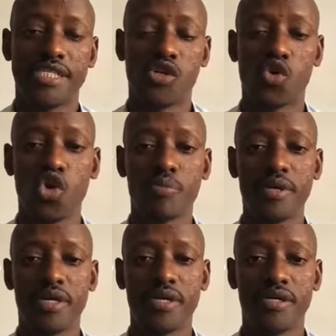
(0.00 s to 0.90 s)
You could
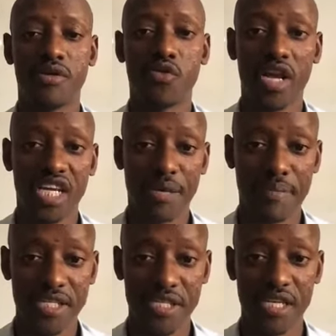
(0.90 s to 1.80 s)
be running a
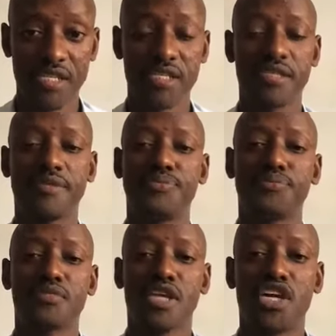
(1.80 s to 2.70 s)
business.
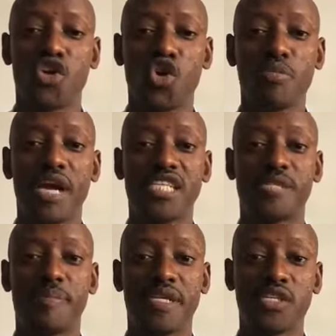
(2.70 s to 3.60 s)
You could be
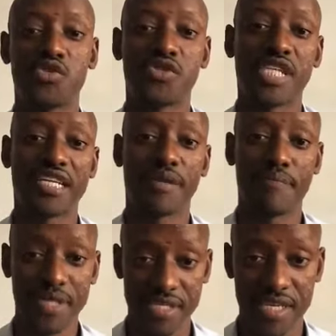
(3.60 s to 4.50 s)
anticipating to start a
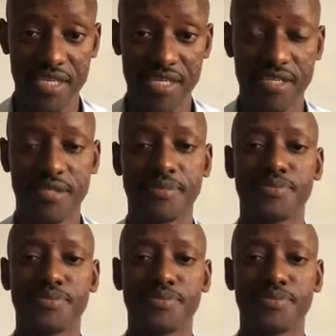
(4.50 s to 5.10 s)
business.